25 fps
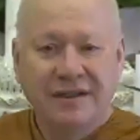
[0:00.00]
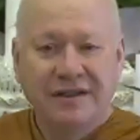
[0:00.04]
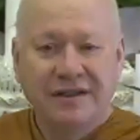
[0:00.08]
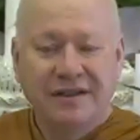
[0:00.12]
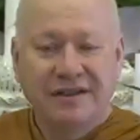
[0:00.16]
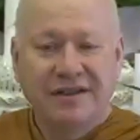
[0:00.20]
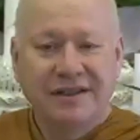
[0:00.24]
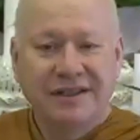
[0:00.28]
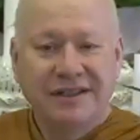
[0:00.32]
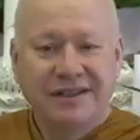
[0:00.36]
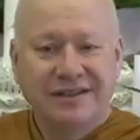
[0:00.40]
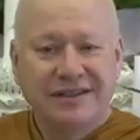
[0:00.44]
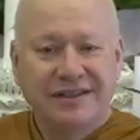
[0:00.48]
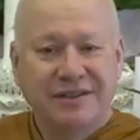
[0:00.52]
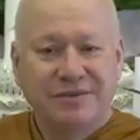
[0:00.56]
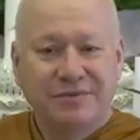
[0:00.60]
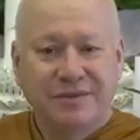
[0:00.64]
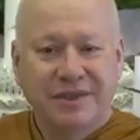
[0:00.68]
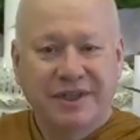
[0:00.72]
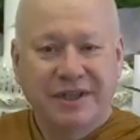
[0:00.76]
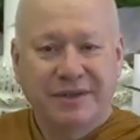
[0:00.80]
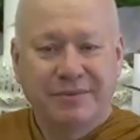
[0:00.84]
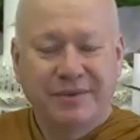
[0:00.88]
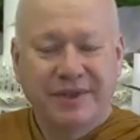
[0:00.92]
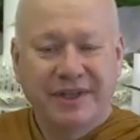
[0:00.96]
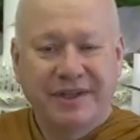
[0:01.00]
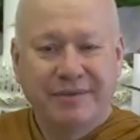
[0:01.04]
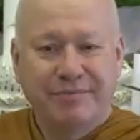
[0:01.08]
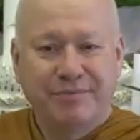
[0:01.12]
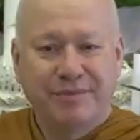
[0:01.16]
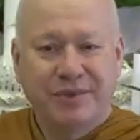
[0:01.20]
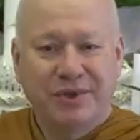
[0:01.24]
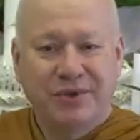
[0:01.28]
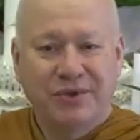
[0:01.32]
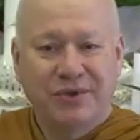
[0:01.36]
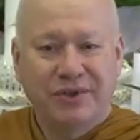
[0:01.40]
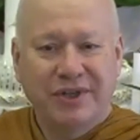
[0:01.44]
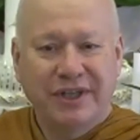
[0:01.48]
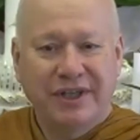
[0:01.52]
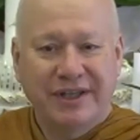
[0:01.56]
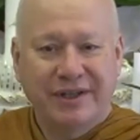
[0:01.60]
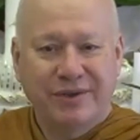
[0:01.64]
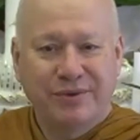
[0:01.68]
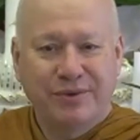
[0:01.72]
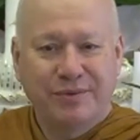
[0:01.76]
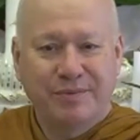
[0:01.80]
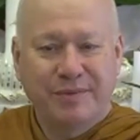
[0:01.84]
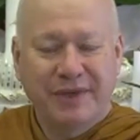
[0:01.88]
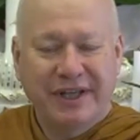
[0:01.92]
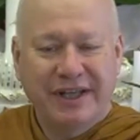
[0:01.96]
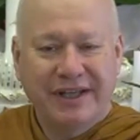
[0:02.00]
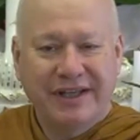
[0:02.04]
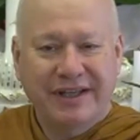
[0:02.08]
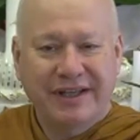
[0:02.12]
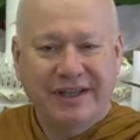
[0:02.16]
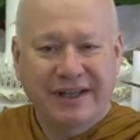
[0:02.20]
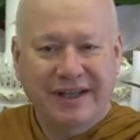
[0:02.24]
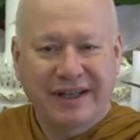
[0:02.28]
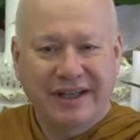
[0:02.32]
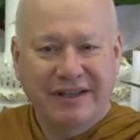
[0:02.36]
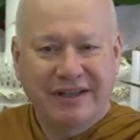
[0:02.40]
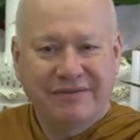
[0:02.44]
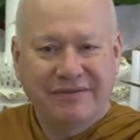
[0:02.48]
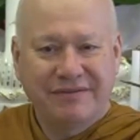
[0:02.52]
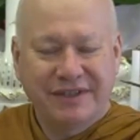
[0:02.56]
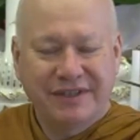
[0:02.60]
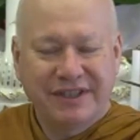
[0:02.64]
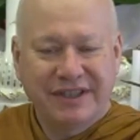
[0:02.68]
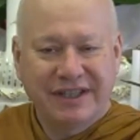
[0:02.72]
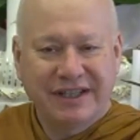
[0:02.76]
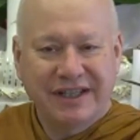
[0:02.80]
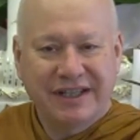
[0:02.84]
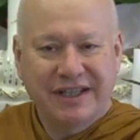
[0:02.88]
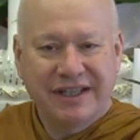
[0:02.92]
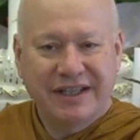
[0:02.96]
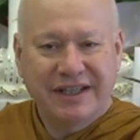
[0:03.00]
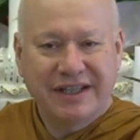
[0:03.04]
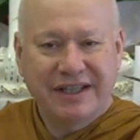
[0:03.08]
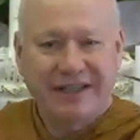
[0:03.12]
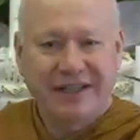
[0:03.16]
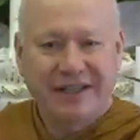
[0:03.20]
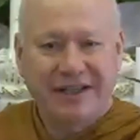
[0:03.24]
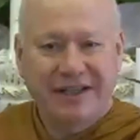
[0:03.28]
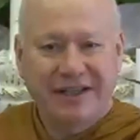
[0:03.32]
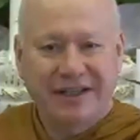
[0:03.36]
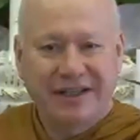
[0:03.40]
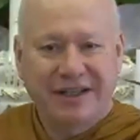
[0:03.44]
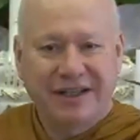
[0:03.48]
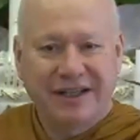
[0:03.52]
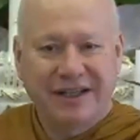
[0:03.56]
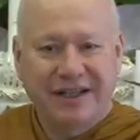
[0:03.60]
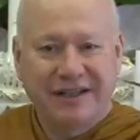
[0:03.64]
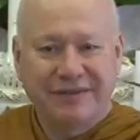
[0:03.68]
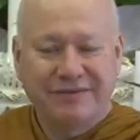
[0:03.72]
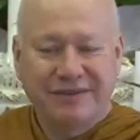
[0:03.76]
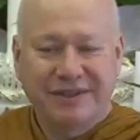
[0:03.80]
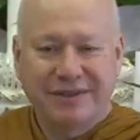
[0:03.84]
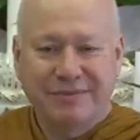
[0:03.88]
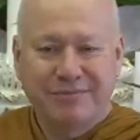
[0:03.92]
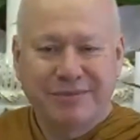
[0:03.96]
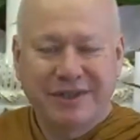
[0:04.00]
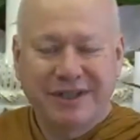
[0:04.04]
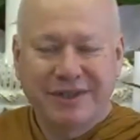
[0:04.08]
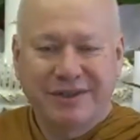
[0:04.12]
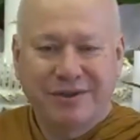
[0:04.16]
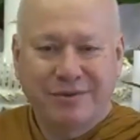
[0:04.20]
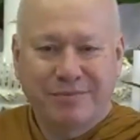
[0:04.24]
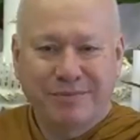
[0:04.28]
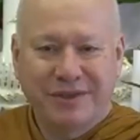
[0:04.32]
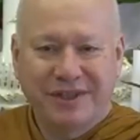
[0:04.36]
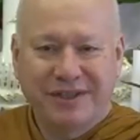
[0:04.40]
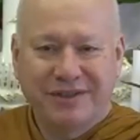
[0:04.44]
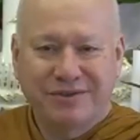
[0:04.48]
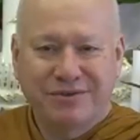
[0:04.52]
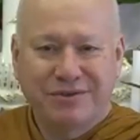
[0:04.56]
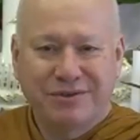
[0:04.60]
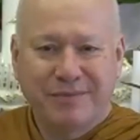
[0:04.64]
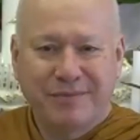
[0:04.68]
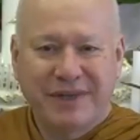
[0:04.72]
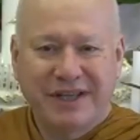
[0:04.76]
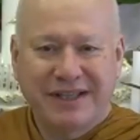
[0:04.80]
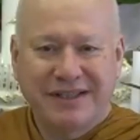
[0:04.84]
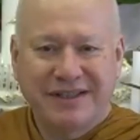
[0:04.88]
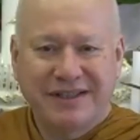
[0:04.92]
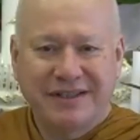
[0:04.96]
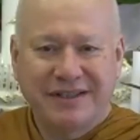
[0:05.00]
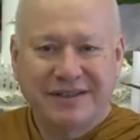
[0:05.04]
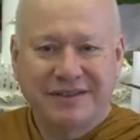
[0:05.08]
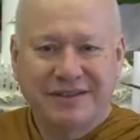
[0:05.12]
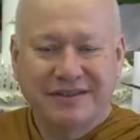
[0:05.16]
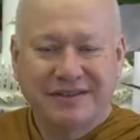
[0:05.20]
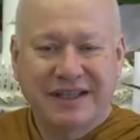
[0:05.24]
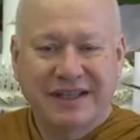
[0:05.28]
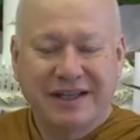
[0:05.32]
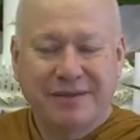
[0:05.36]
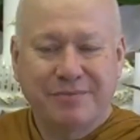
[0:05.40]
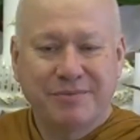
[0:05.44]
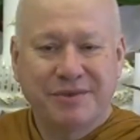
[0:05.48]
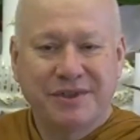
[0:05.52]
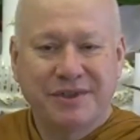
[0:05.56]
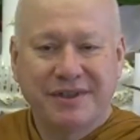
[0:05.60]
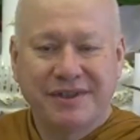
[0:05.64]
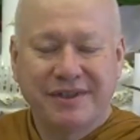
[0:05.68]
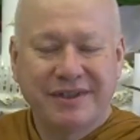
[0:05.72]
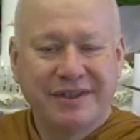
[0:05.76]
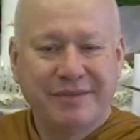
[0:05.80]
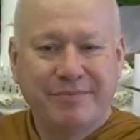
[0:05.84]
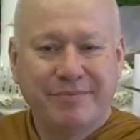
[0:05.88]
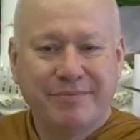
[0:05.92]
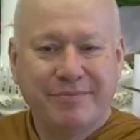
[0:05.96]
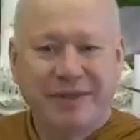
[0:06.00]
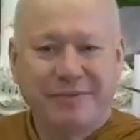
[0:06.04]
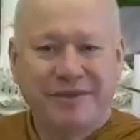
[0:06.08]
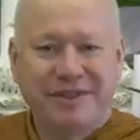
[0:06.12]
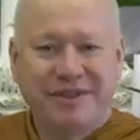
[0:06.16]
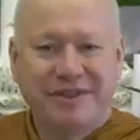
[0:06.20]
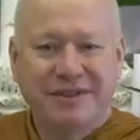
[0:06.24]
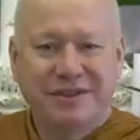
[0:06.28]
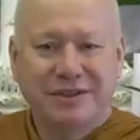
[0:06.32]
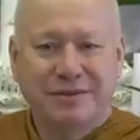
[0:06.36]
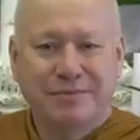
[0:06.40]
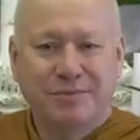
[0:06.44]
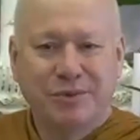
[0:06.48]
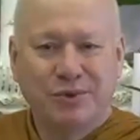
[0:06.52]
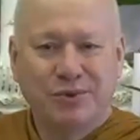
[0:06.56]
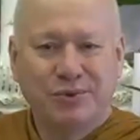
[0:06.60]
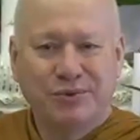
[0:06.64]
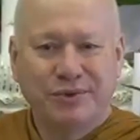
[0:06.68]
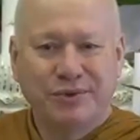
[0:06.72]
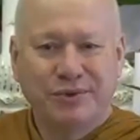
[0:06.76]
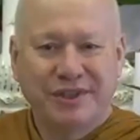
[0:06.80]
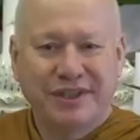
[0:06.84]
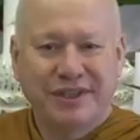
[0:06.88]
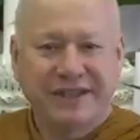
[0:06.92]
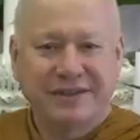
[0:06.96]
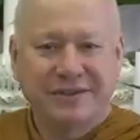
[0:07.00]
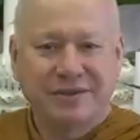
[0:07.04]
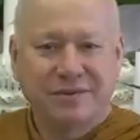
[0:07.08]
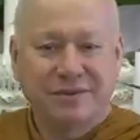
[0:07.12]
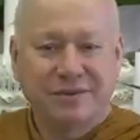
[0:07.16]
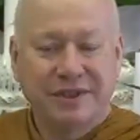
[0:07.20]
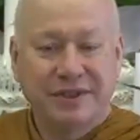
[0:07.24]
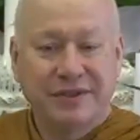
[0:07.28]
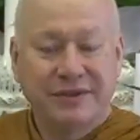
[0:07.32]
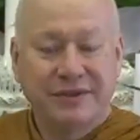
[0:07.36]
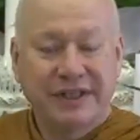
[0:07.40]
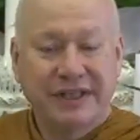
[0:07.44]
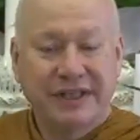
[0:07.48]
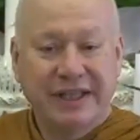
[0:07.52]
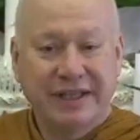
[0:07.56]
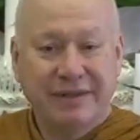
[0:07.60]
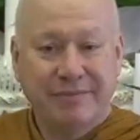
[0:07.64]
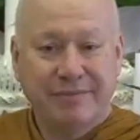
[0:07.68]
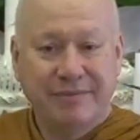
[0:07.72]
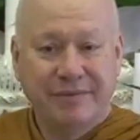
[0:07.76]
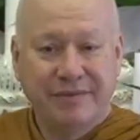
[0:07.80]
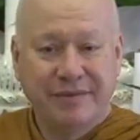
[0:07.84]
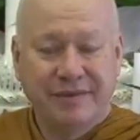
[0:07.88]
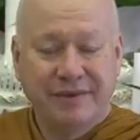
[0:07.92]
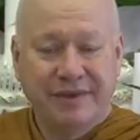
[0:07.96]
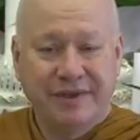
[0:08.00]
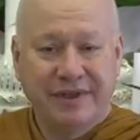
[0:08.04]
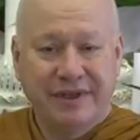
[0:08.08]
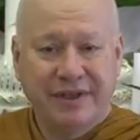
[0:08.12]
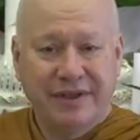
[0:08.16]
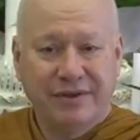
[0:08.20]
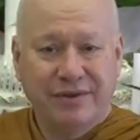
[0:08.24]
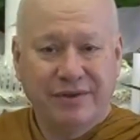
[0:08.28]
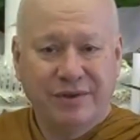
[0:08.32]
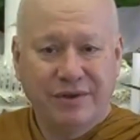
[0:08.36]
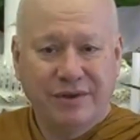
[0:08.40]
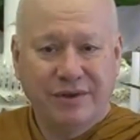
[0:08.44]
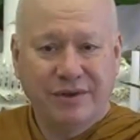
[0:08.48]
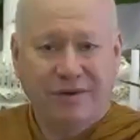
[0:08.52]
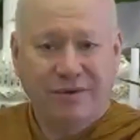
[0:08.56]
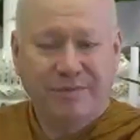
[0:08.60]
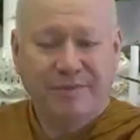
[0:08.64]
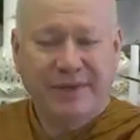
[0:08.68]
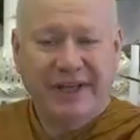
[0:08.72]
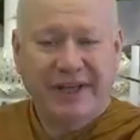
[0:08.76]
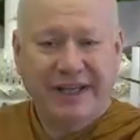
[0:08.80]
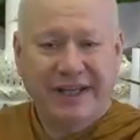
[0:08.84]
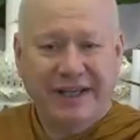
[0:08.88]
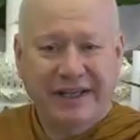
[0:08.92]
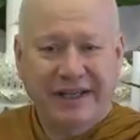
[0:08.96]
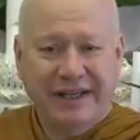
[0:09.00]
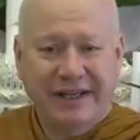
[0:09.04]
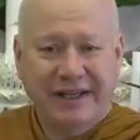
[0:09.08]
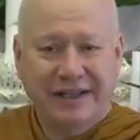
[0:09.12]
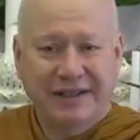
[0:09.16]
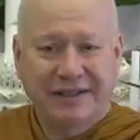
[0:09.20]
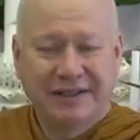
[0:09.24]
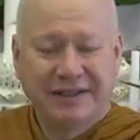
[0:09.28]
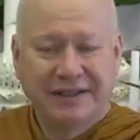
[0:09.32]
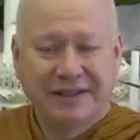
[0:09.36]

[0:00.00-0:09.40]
This is where we employ upekkha every day in our lives. It may not be as dramatic as that, but it may be just small things where you keep upekkha,